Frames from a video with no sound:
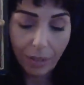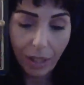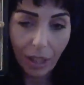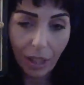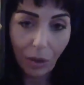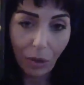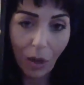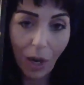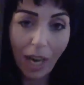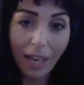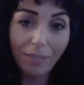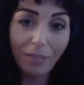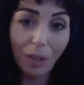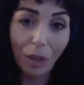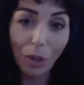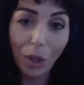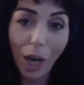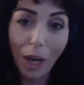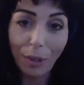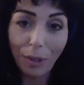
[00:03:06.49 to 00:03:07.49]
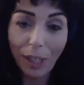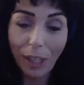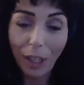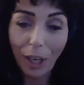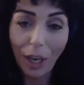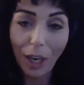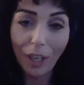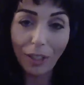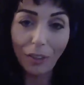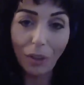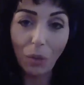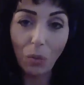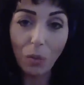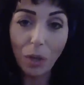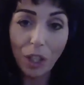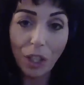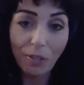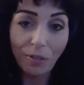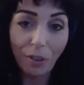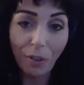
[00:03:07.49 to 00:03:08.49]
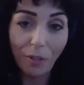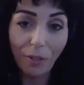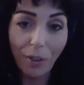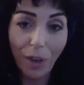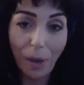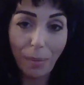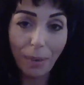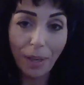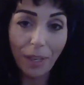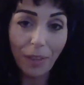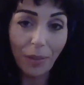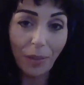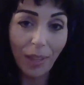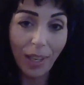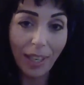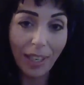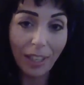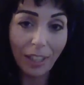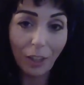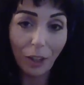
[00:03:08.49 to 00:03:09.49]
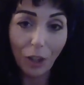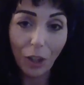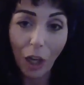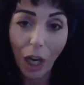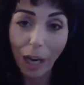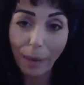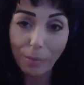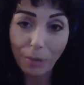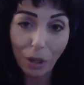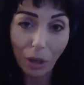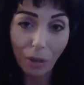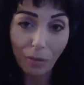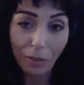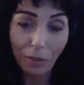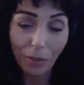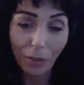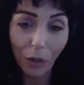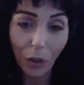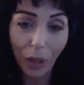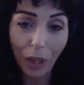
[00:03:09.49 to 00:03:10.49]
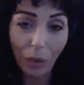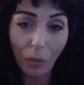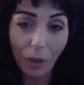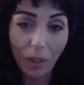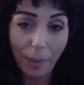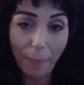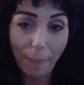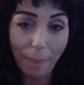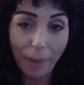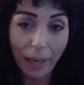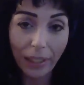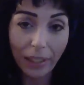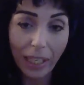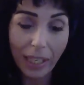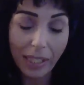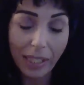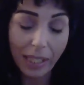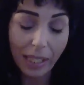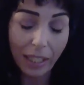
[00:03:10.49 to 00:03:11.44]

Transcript: you know, kind of the lottery card, the wish fulfillment, the your cups overflowing with abundance.